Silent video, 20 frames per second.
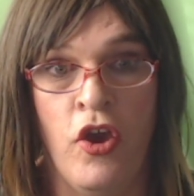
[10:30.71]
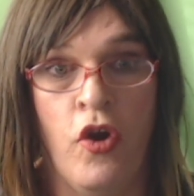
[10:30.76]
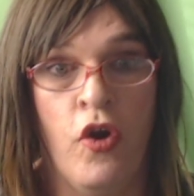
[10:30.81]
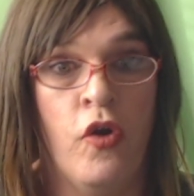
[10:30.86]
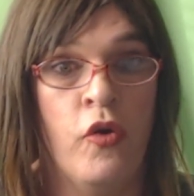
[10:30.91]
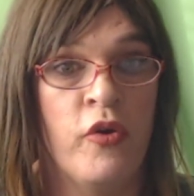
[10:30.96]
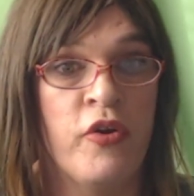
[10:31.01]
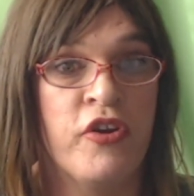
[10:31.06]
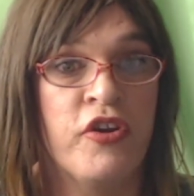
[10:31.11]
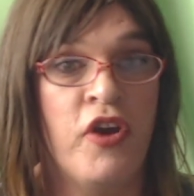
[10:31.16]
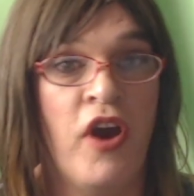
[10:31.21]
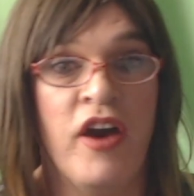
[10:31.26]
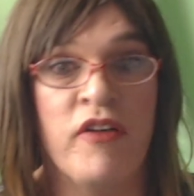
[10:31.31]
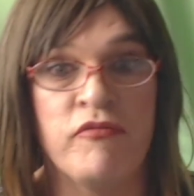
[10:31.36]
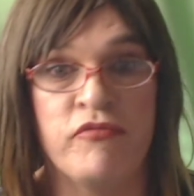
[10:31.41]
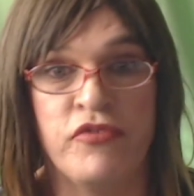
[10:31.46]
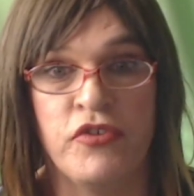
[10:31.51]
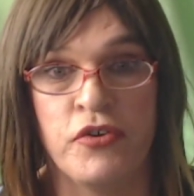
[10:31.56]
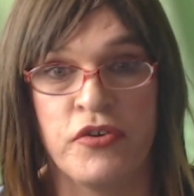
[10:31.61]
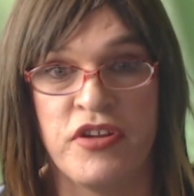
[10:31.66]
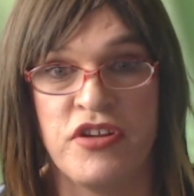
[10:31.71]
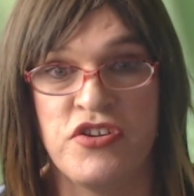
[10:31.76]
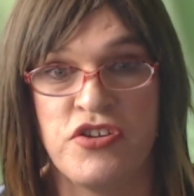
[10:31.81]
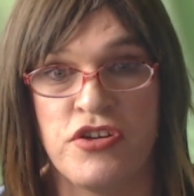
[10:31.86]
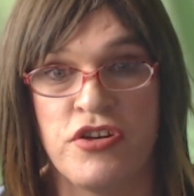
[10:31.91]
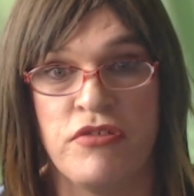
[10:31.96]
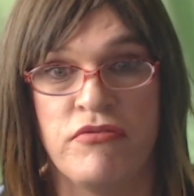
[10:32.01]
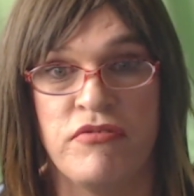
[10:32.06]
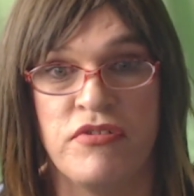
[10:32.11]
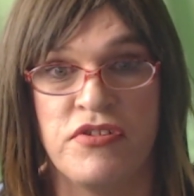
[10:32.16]
or who can't afford
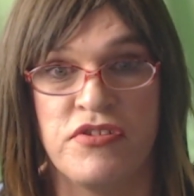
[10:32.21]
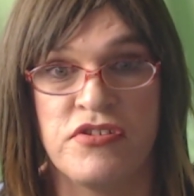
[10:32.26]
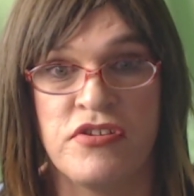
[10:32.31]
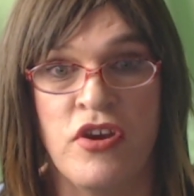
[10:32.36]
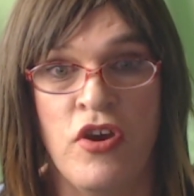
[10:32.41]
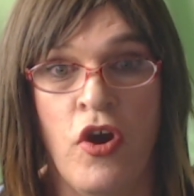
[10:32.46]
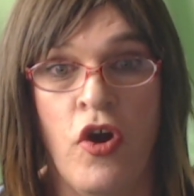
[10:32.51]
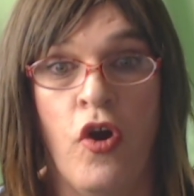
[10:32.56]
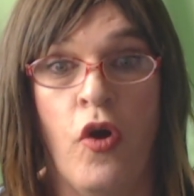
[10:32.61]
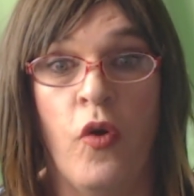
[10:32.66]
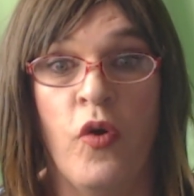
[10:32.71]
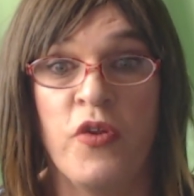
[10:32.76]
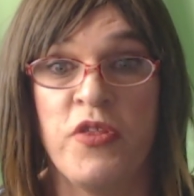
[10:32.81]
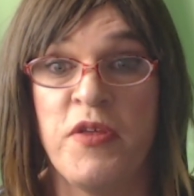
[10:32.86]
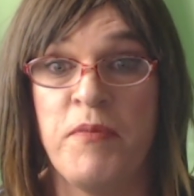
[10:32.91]
insurance, or the